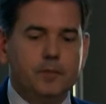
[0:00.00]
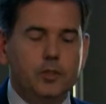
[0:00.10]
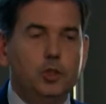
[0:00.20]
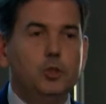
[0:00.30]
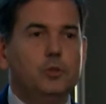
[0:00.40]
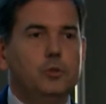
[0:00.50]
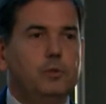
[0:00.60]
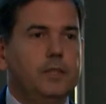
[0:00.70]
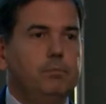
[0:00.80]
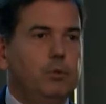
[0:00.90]
used
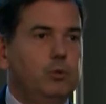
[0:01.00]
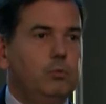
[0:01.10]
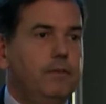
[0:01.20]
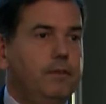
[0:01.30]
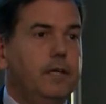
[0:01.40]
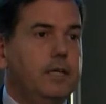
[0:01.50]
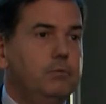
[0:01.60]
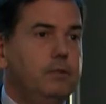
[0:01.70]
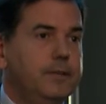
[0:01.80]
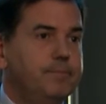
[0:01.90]
to export to a third
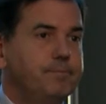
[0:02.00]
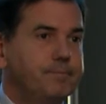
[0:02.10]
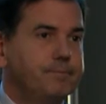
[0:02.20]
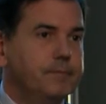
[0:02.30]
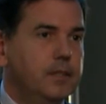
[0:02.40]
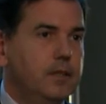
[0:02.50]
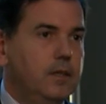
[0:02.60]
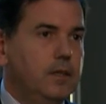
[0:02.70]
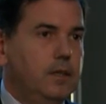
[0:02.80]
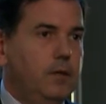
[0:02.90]
country.
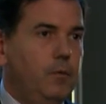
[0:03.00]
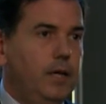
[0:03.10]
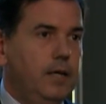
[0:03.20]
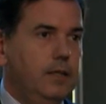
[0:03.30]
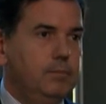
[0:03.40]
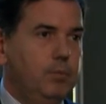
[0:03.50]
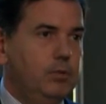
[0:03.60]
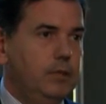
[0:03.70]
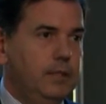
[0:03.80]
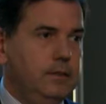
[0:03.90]
We are
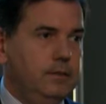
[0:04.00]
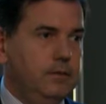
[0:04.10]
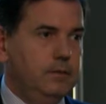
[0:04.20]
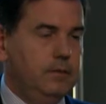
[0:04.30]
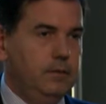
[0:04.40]
exporting